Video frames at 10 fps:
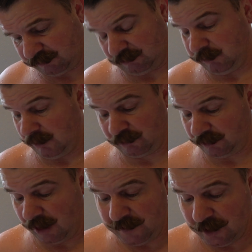
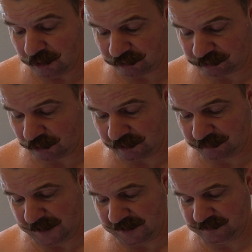slowly
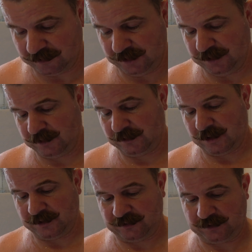oxidised basically. You can
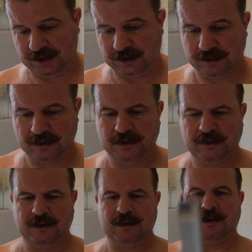kind of see
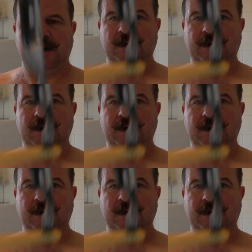a